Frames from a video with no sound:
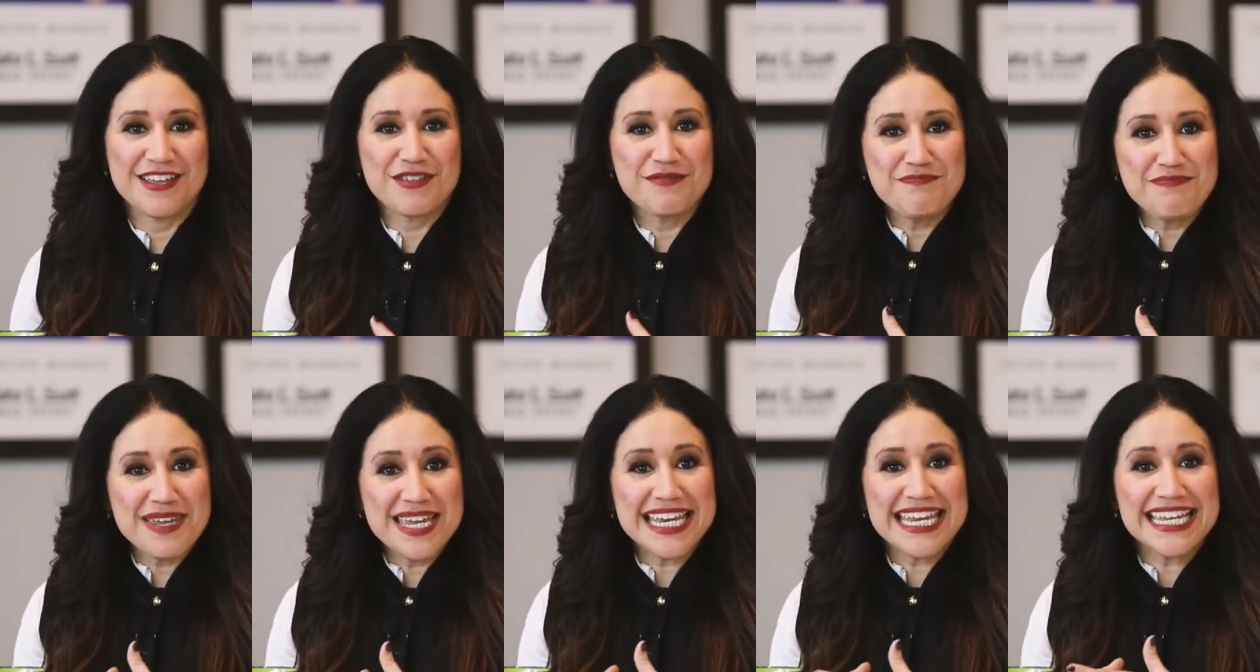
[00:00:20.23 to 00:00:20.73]
Now,
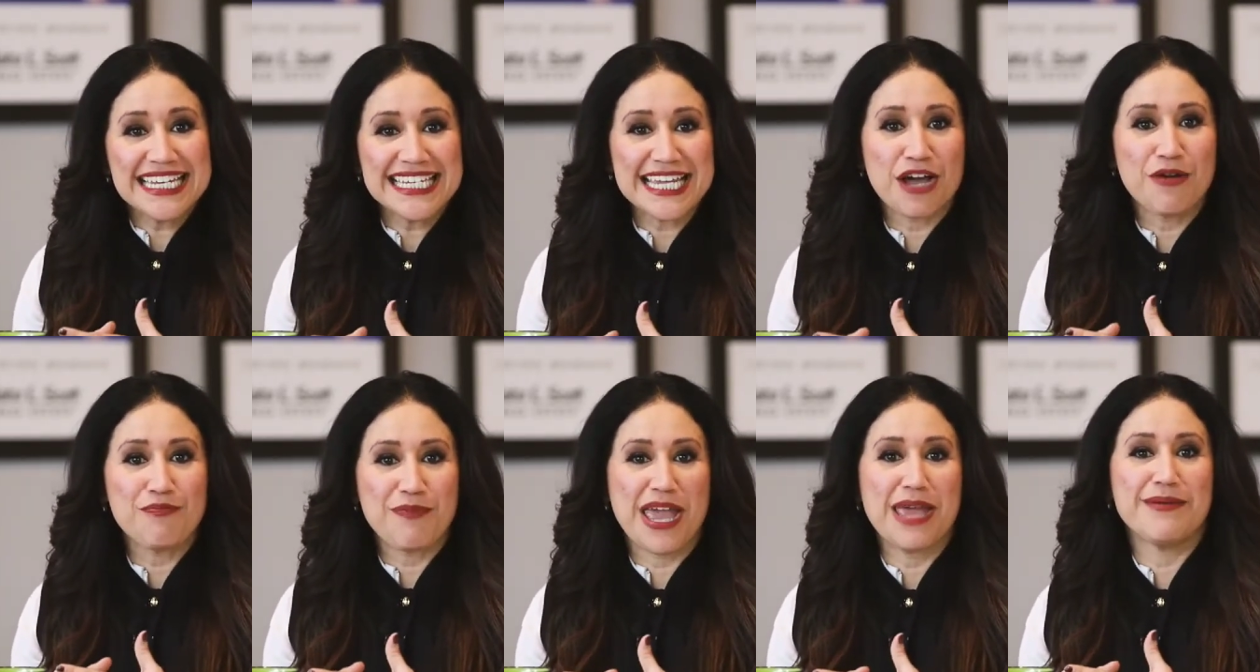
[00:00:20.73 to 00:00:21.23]
the median
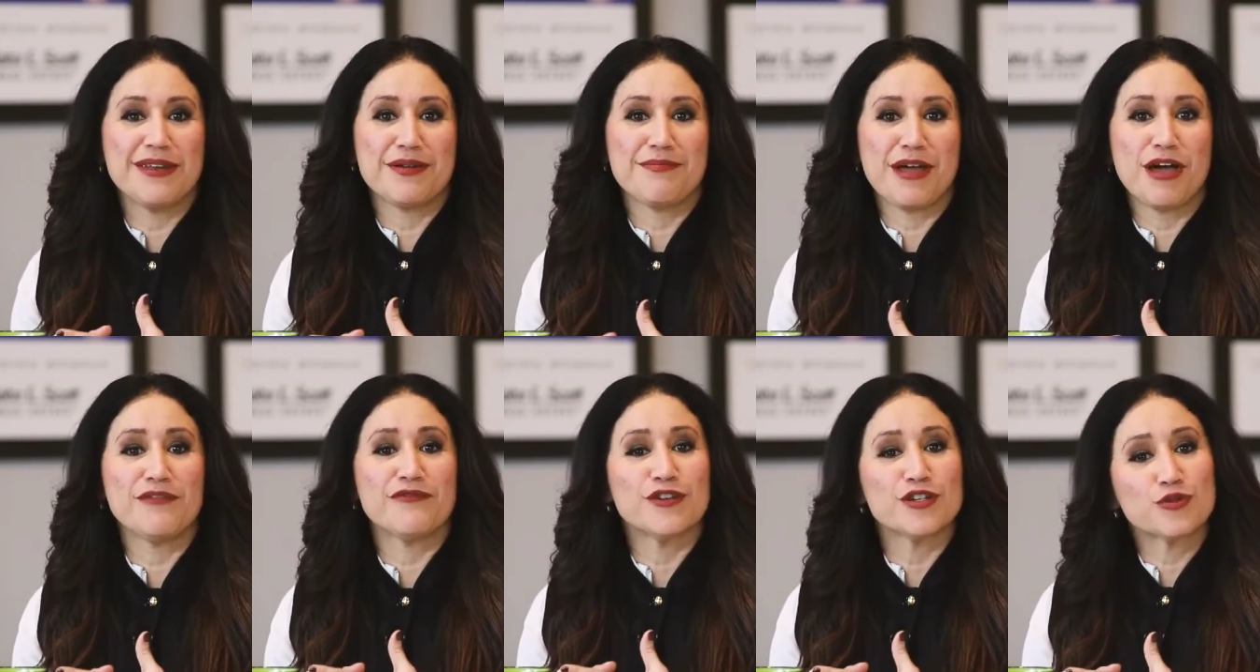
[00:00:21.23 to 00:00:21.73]
down payment
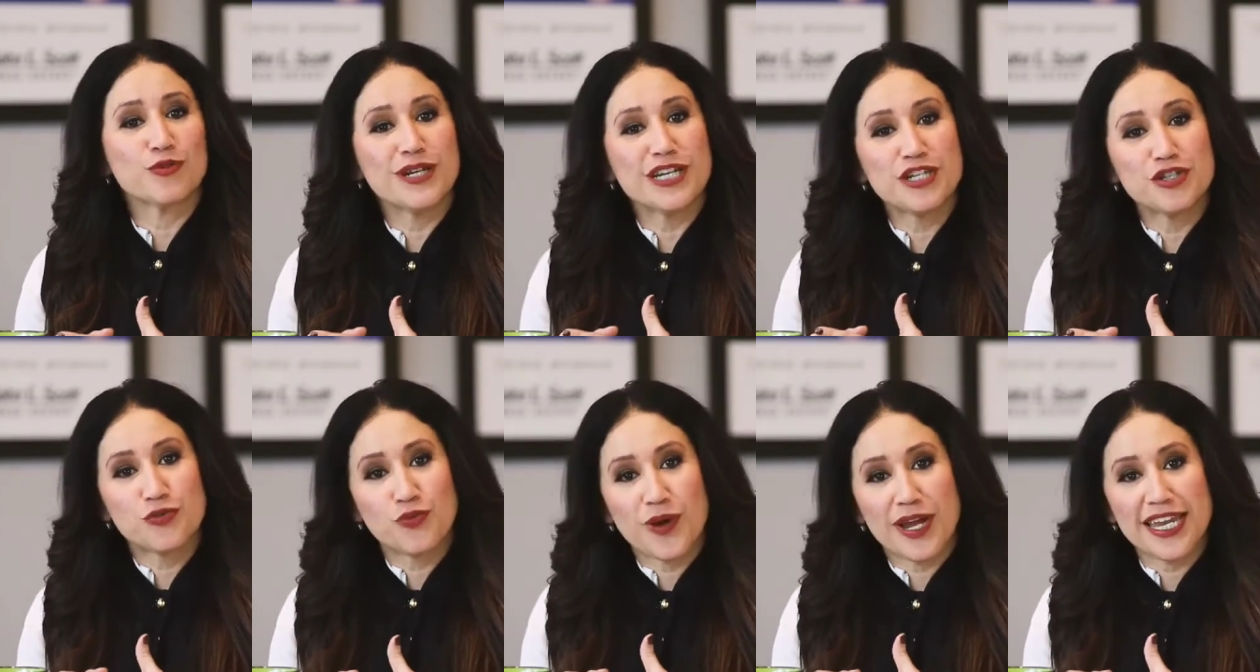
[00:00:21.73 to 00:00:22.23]
amount for
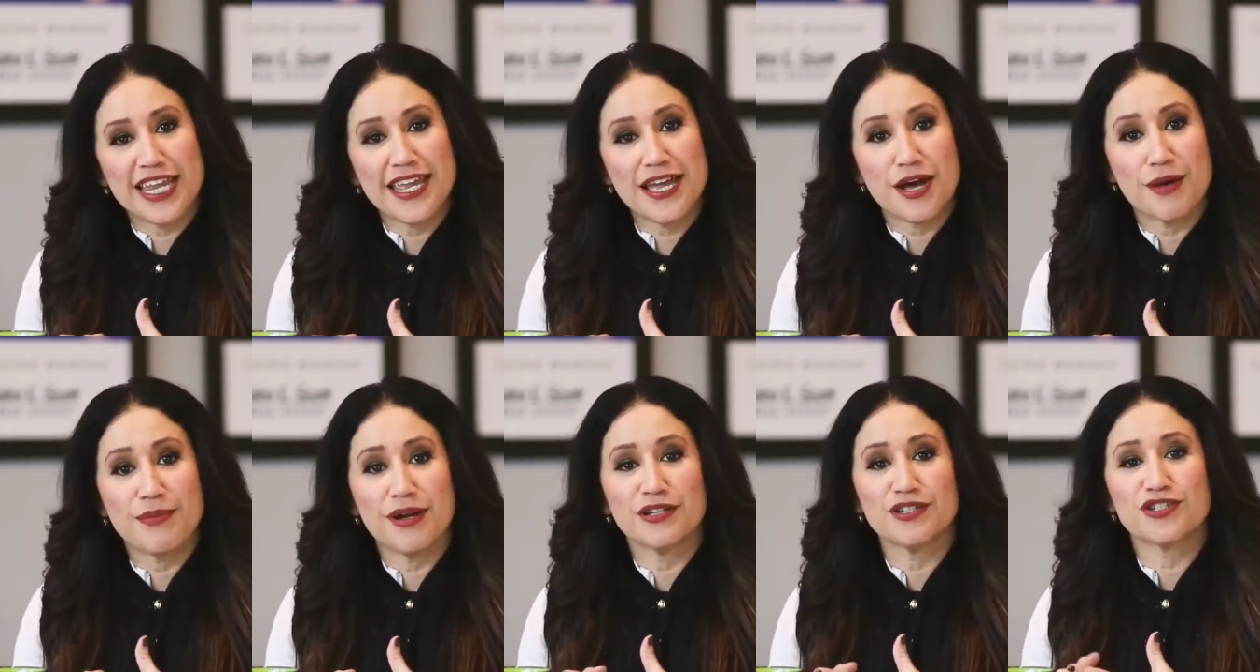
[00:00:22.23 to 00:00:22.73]

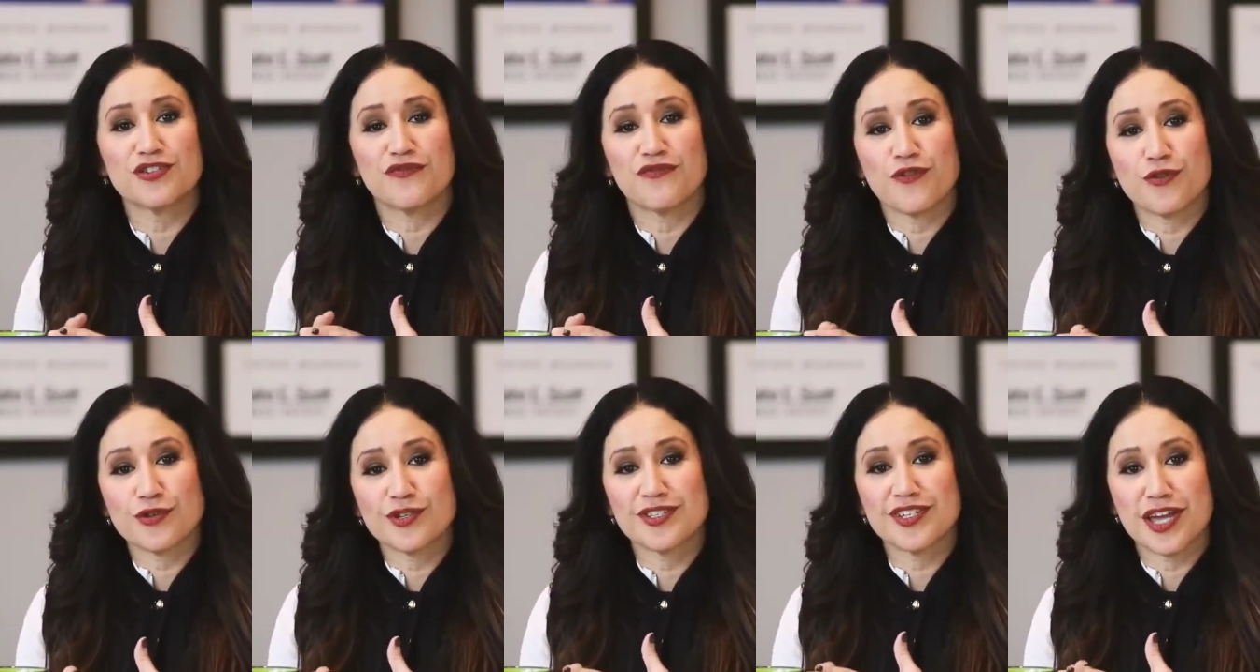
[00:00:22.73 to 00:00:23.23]
2020 amongst
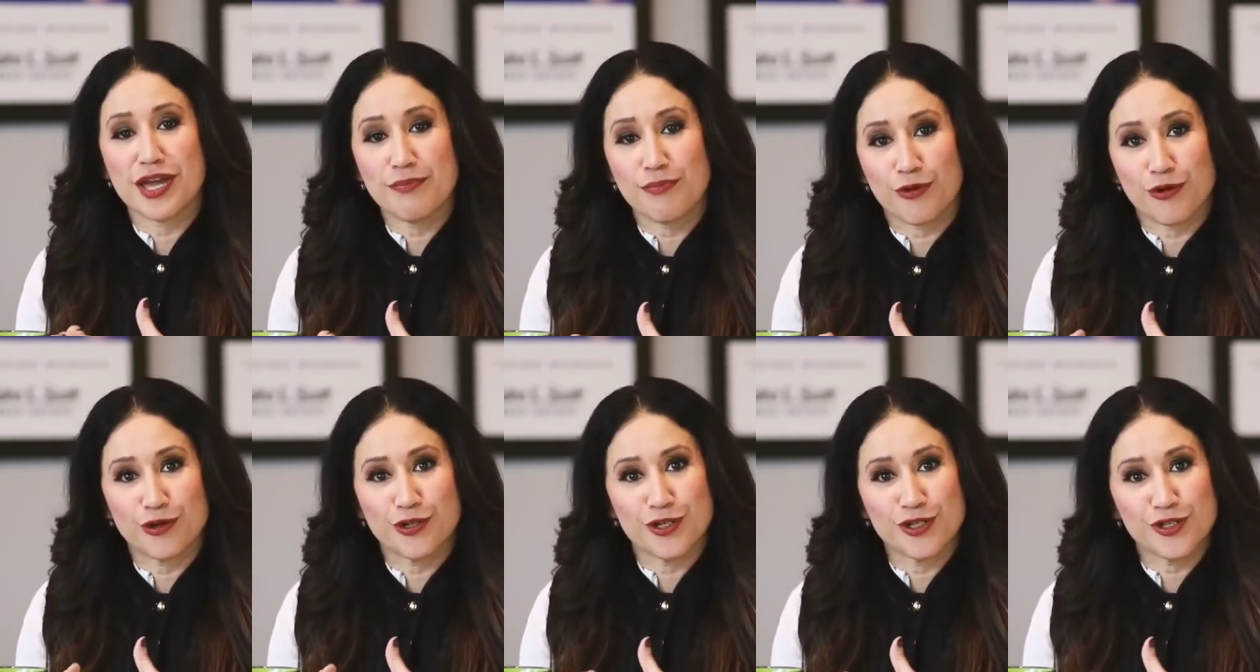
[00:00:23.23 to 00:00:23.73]
first
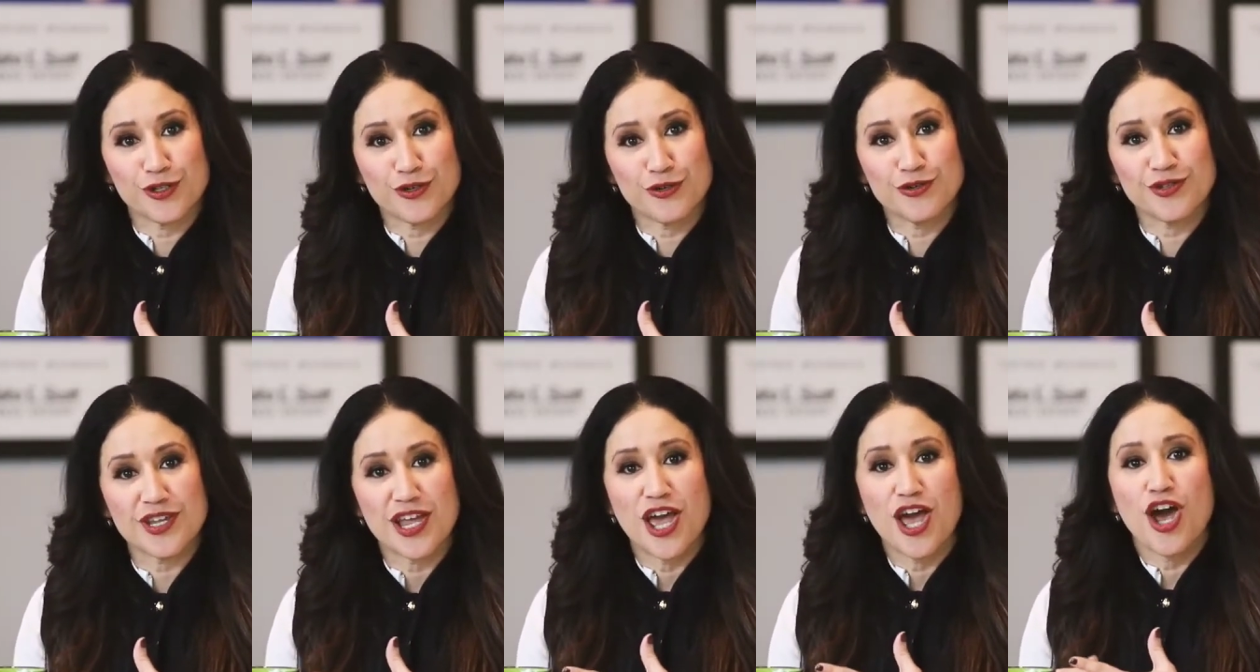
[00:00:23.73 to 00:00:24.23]
time
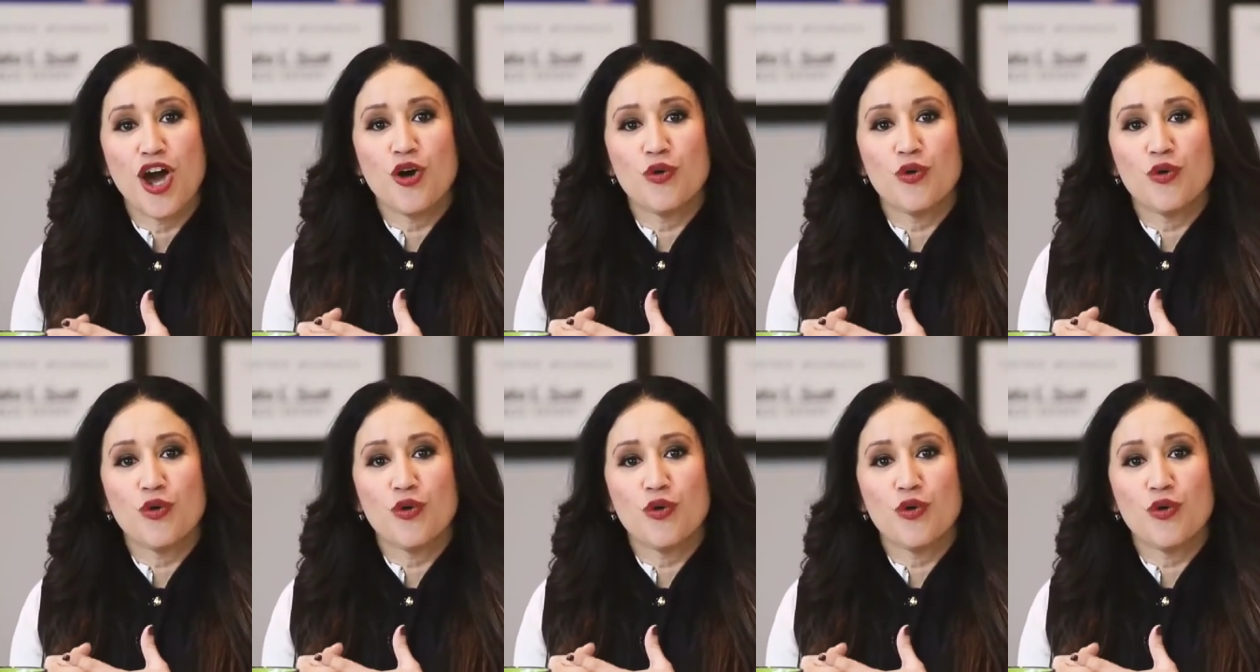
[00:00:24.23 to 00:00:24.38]
purchasers